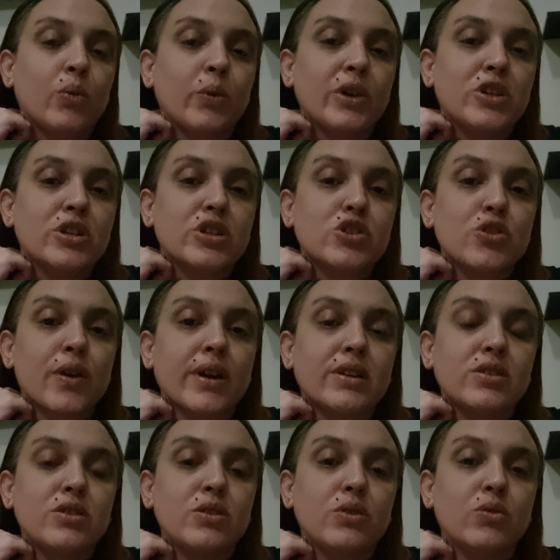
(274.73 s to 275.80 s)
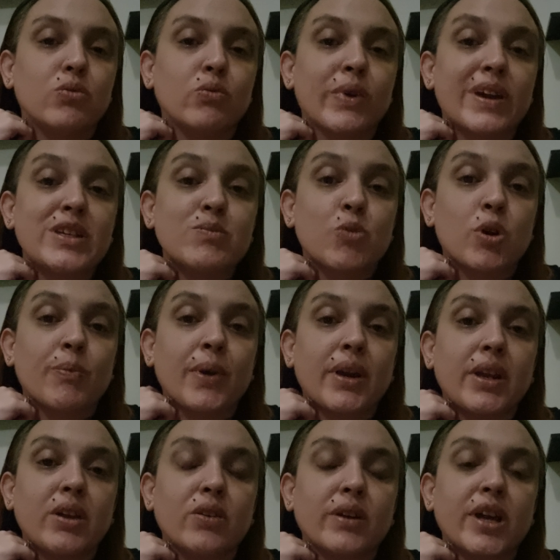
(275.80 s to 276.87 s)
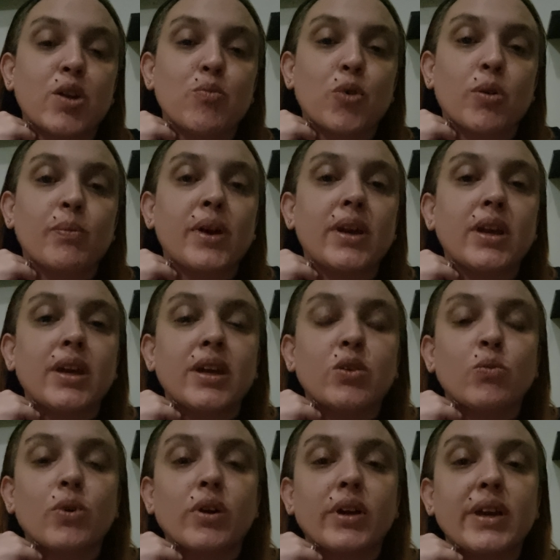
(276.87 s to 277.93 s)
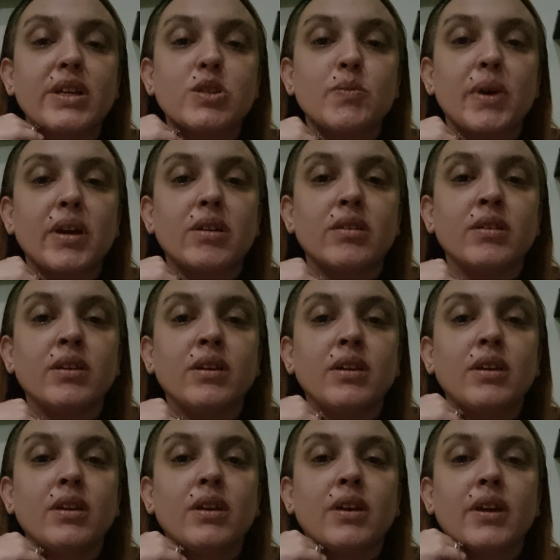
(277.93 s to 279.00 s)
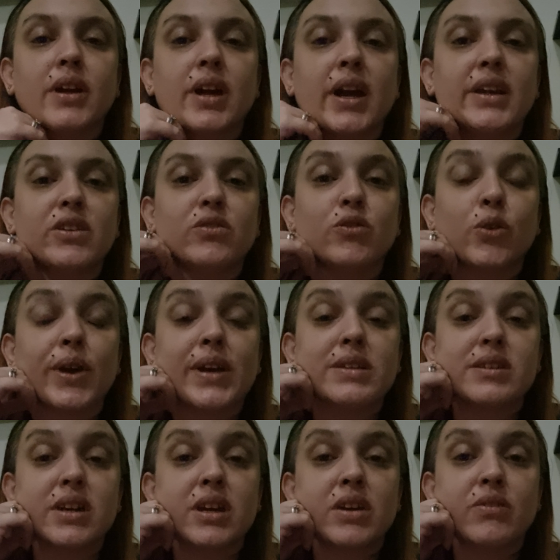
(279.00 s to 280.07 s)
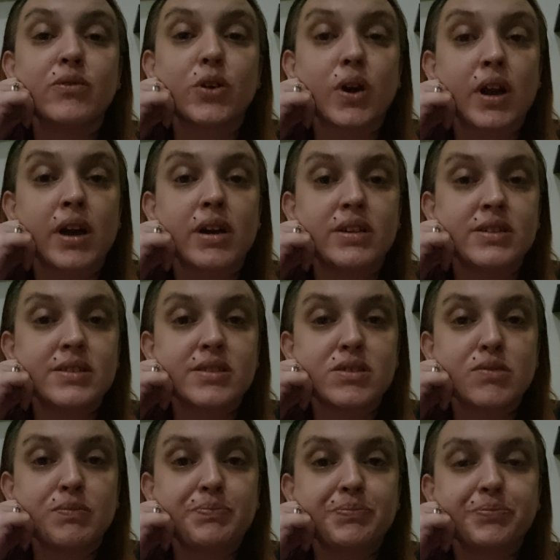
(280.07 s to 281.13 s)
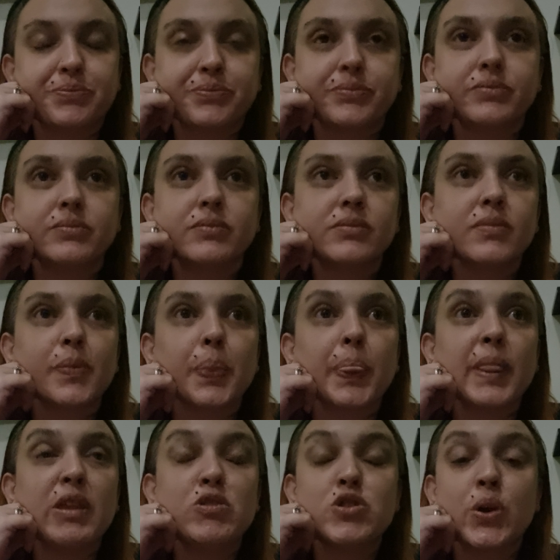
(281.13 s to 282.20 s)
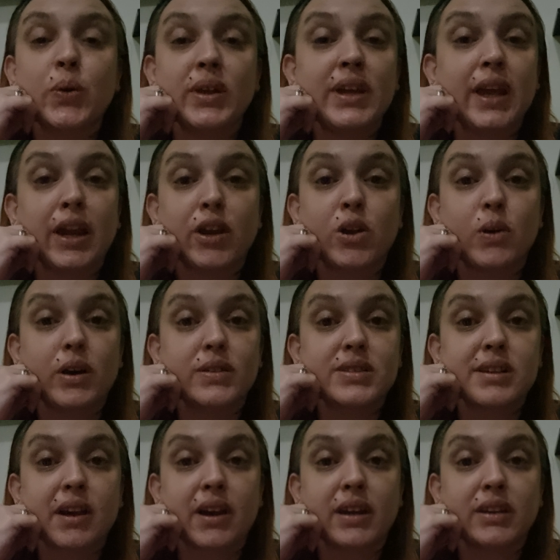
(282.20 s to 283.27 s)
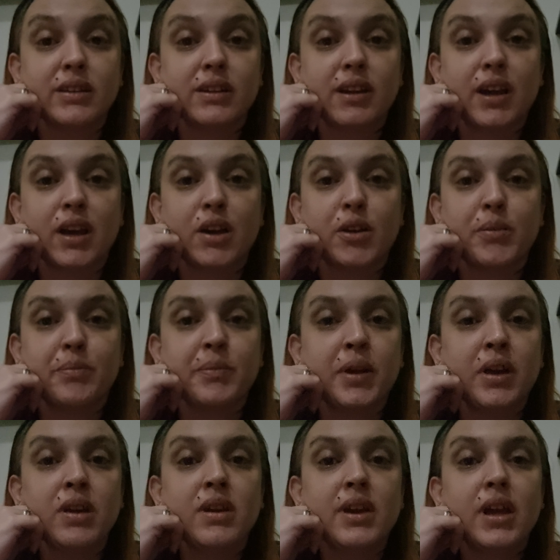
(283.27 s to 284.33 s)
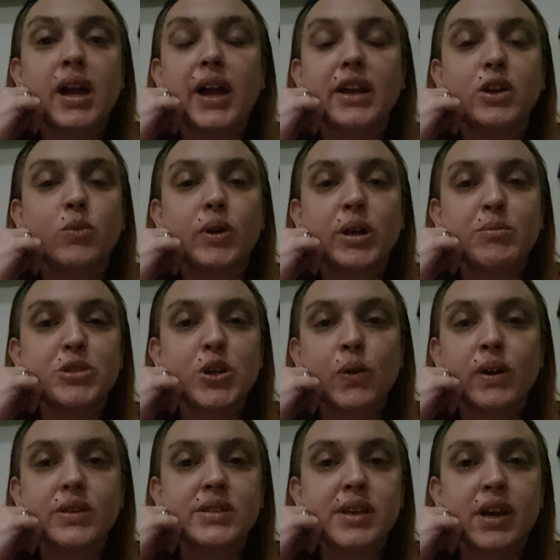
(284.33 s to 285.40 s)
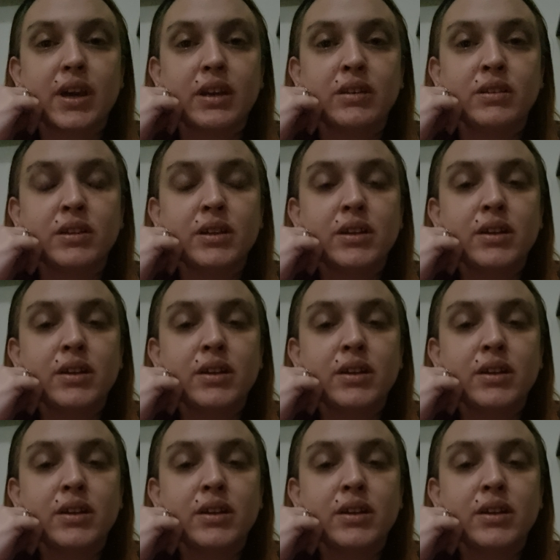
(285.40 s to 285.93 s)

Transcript: We're just trying to raise more money or get more money, and work has been kind of crazy for us. Tony can't go outside. Um, I don't want him to go outside